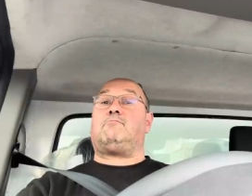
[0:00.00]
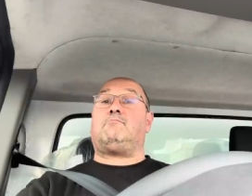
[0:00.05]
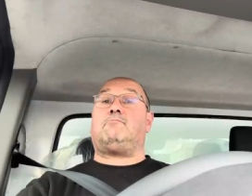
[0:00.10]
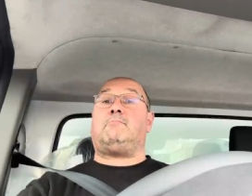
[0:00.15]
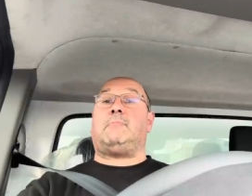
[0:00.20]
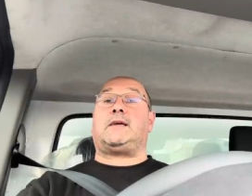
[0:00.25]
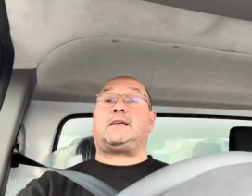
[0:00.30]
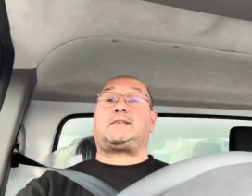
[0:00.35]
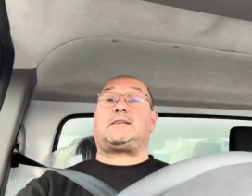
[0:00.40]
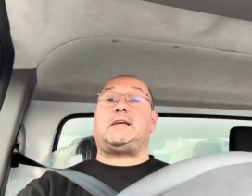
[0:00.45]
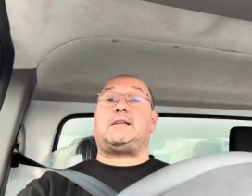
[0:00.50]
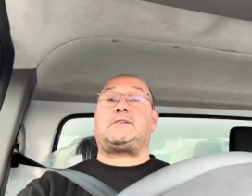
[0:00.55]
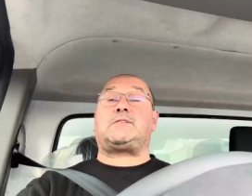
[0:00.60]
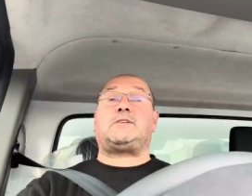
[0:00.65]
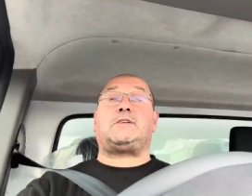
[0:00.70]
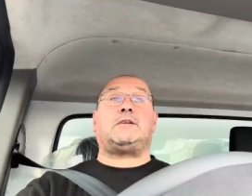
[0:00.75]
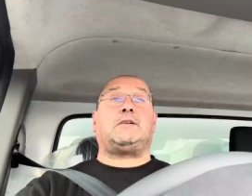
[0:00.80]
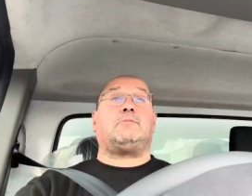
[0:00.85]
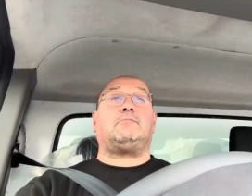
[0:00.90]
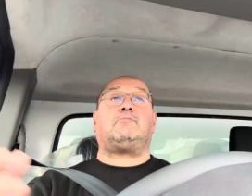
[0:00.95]
makes sense,
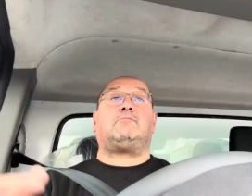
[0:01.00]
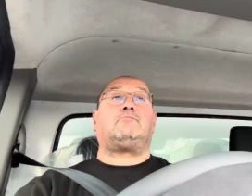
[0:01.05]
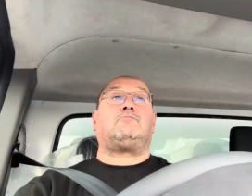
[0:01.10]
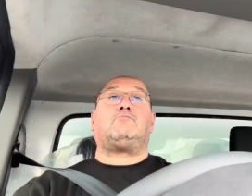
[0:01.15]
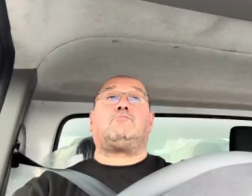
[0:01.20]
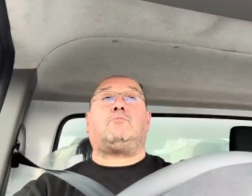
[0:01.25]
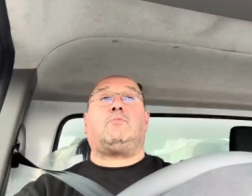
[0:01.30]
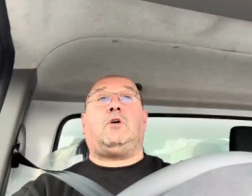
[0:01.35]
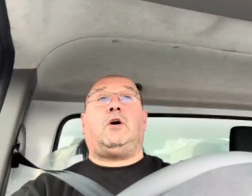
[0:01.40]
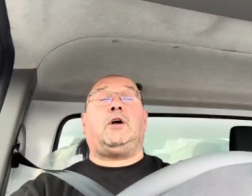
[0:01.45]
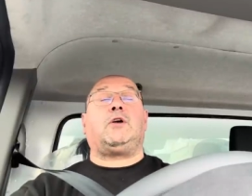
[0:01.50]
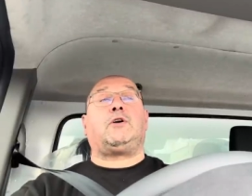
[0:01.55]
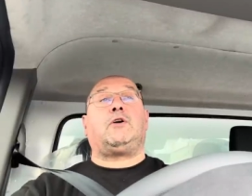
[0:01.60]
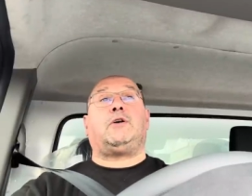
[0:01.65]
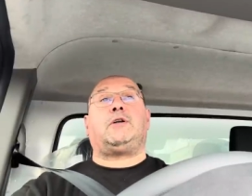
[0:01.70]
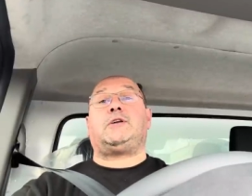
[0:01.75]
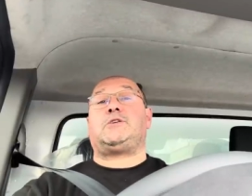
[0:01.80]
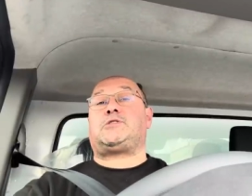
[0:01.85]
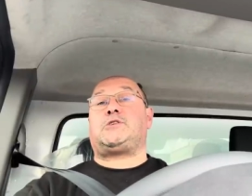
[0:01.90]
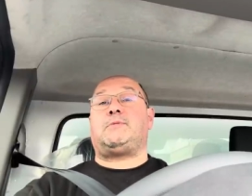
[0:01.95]
doesn't it? I ain't got
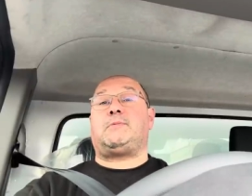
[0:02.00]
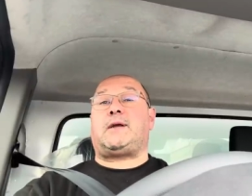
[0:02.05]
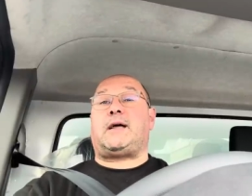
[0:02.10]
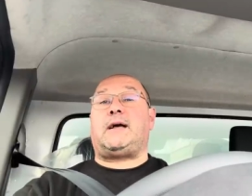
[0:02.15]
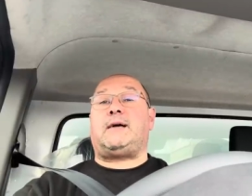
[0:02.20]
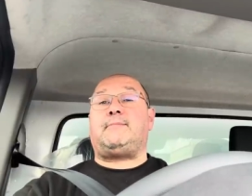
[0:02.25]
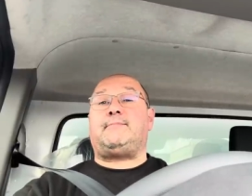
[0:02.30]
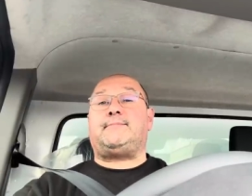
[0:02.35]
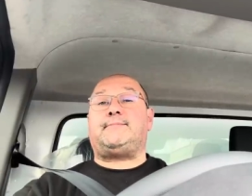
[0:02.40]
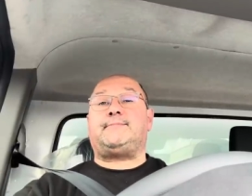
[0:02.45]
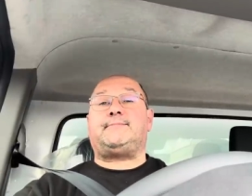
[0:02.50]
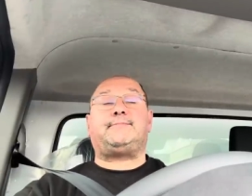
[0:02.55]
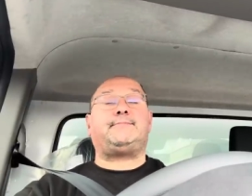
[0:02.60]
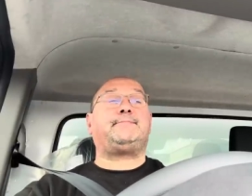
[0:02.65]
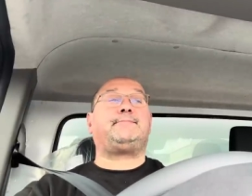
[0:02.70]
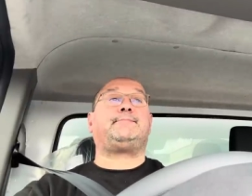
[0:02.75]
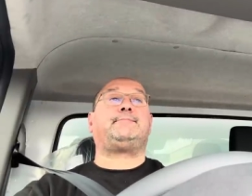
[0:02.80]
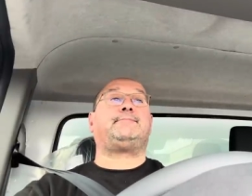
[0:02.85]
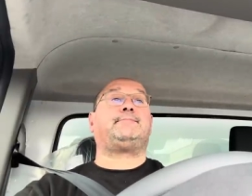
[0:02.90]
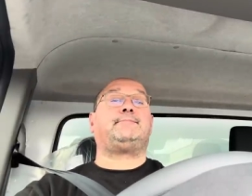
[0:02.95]
an issue with that.
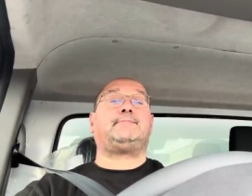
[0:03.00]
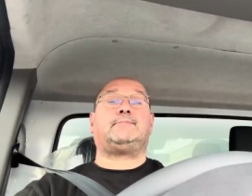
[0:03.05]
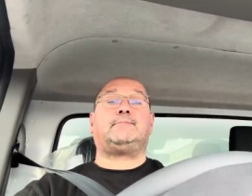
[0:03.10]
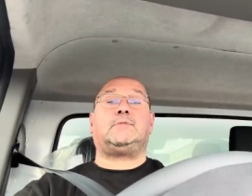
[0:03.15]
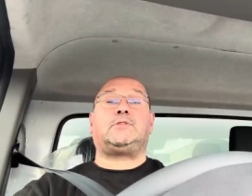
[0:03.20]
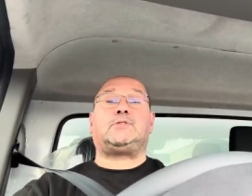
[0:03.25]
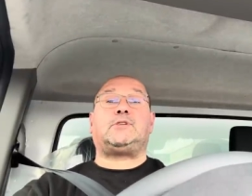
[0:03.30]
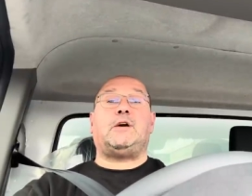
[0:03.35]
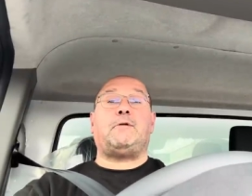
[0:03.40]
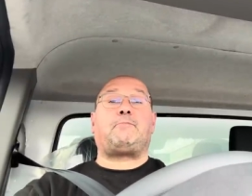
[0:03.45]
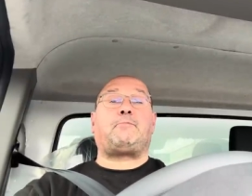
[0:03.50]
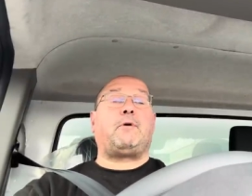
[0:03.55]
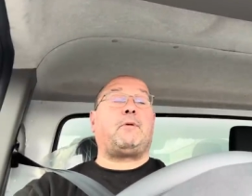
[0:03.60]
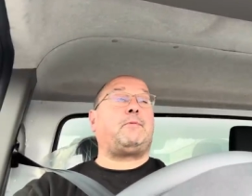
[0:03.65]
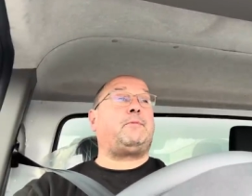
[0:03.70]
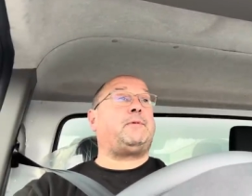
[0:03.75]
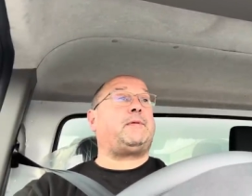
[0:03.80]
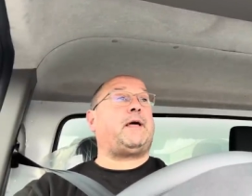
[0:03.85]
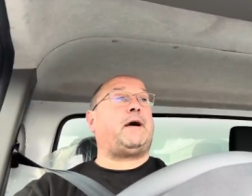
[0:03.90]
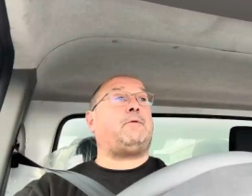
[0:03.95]
There's no
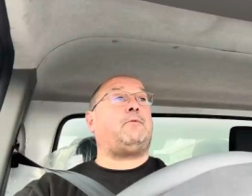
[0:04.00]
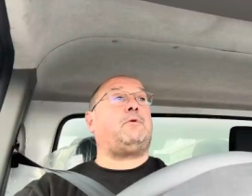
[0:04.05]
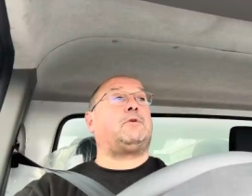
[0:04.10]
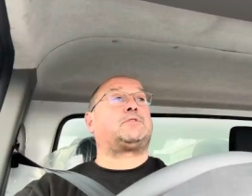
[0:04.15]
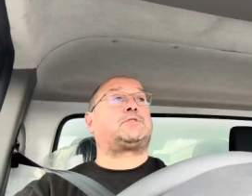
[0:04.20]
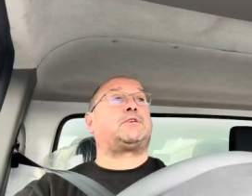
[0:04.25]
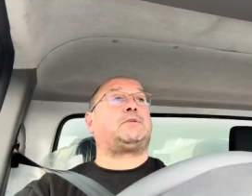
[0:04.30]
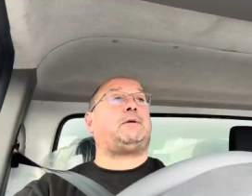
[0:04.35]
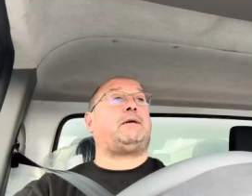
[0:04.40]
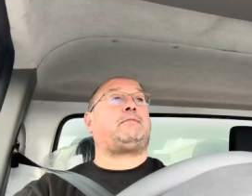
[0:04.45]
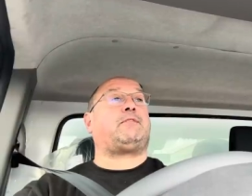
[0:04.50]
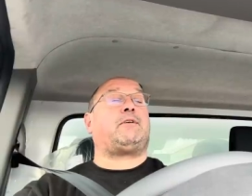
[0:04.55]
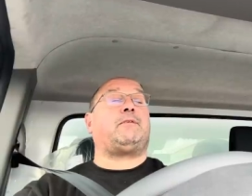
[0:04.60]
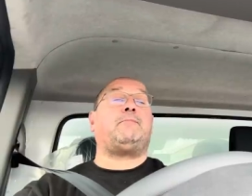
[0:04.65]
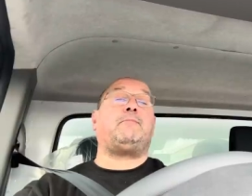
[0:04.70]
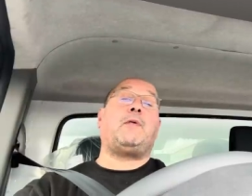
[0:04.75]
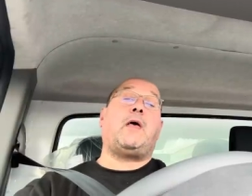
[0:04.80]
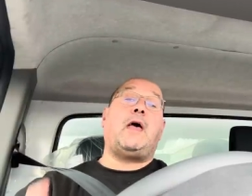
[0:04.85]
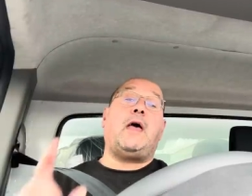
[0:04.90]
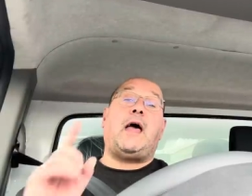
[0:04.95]
problem with that whatsoever.
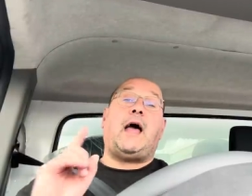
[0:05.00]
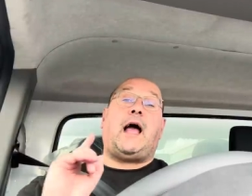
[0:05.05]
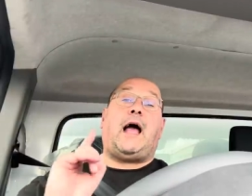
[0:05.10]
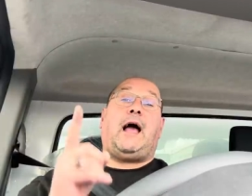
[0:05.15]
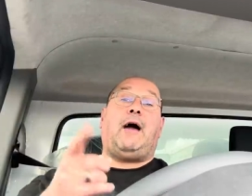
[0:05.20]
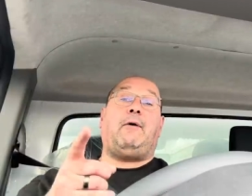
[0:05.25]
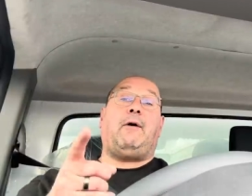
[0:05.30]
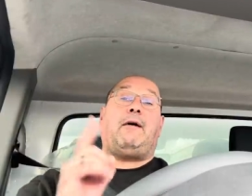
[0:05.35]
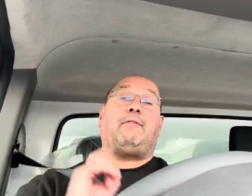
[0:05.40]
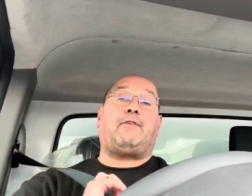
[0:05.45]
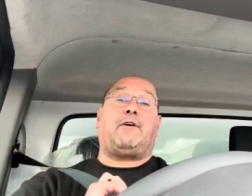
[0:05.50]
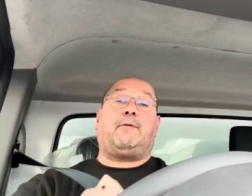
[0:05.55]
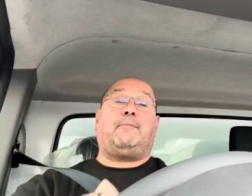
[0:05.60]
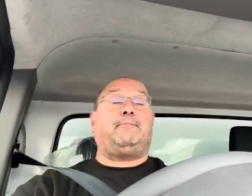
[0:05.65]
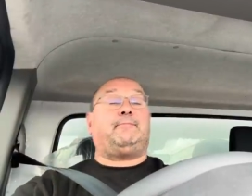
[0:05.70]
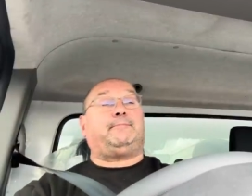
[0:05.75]
However,